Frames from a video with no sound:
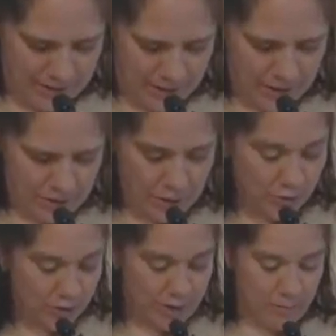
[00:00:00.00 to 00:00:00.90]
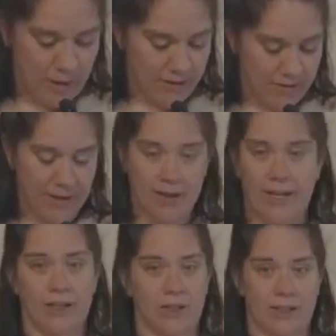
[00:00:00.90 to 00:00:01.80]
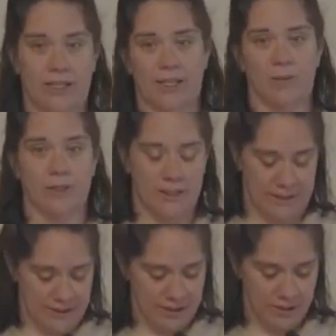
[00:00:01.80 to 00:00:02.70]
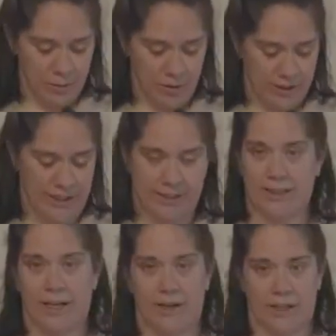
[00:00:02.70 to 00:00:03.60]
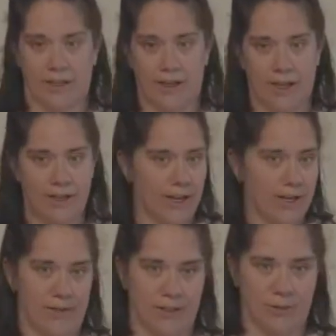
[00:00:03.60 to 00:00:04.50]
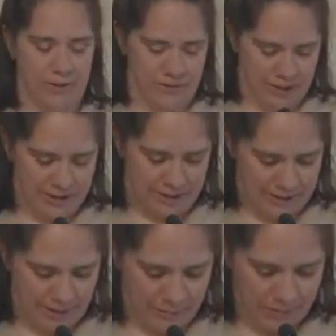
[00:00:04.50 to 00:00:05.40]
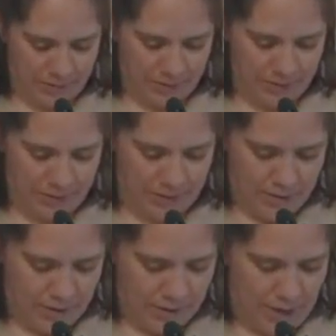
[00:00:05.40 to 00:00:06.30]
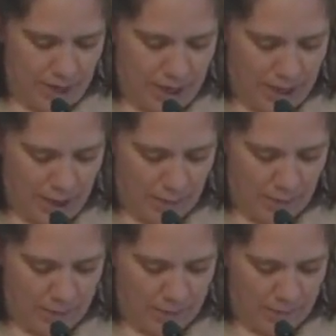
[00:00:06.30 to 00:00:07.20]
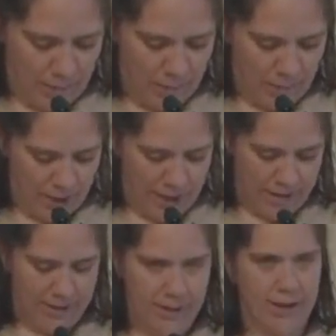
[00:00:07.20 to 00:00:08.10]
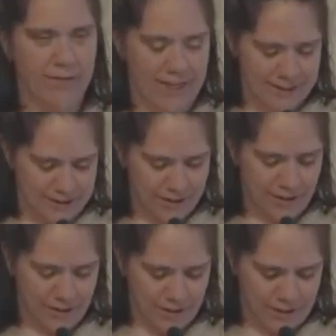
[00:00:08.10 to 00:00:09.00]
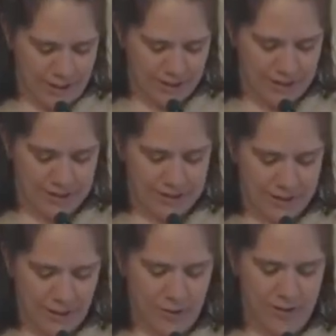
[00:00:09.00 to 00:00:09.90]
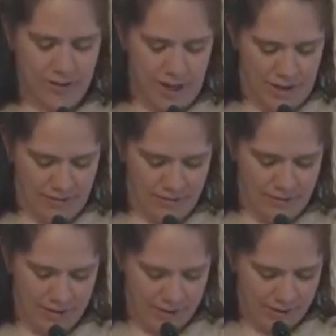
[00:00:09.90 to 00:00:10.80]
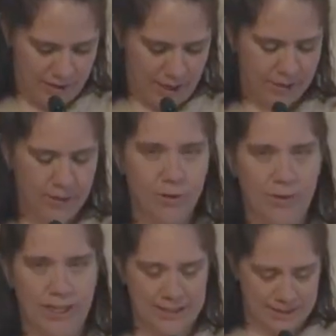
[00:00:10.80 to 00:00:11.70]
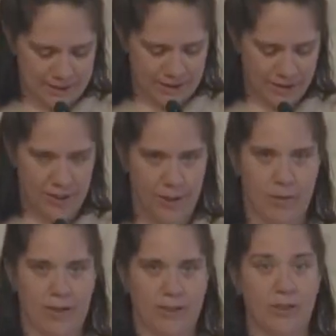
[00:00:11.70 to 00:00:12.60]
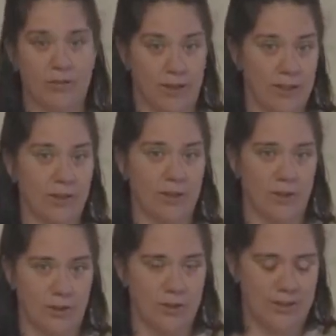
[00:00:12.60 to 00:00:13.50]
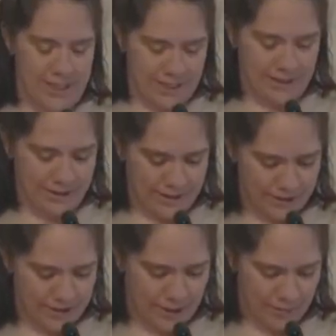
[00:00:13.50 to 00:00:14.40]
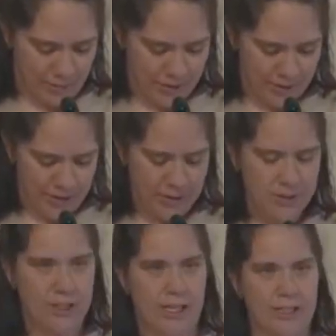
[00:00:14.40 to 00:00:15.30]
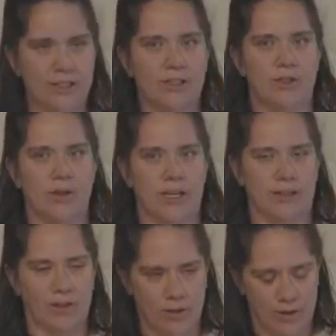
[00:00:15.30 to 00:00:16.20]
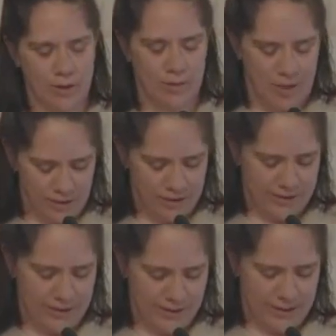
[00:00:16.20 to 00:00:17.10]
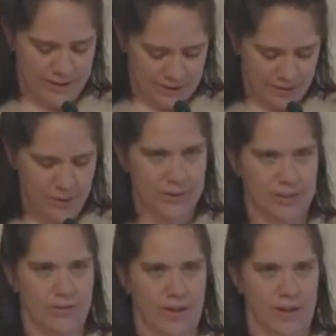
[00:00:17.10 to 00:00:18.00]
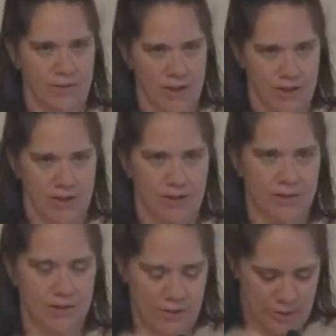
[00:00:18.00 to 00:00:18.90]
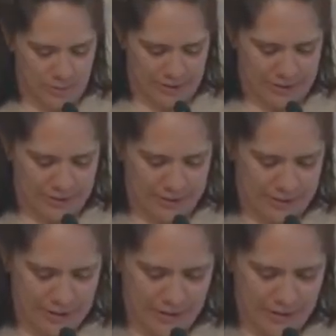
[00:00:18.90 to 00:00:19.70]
You could have made a very understandable decision to boycott scouting, and none of us would have judged them. But they advised their congregation to lead with love, and through its leadership and fellow UUs taking leadership, change to a current policy that is inclusive of all humans.